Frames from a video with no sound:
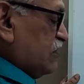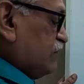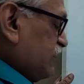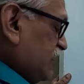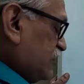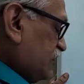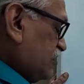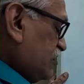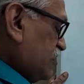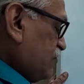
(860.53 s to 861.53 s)
plus
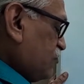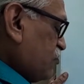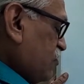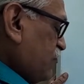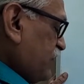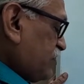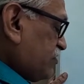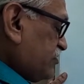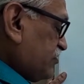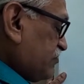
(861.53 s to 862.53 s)
f2 of x.